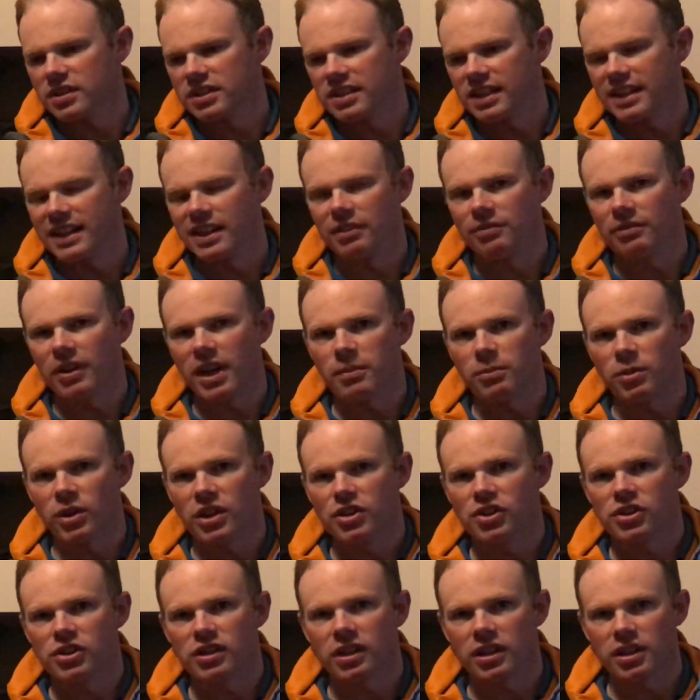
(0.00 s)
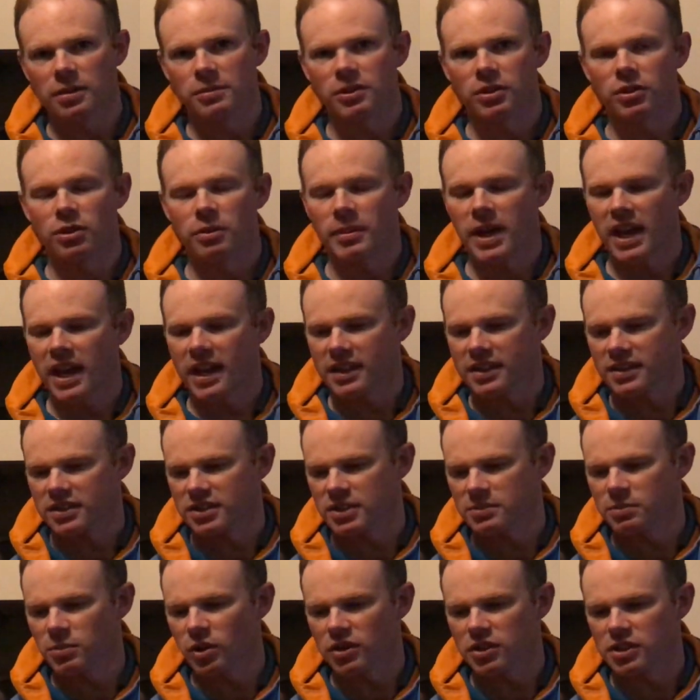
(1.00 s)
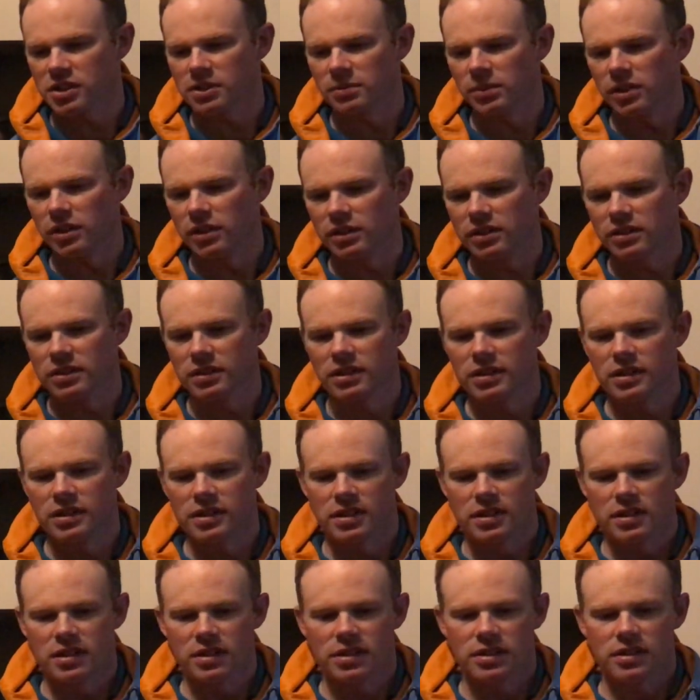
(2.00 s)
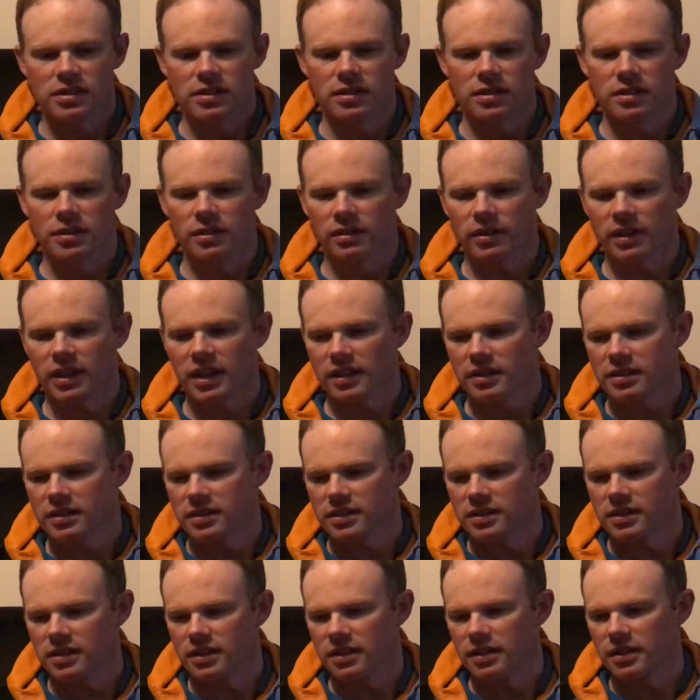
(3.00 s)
as little vibration coming through my hands as possible, so you don't get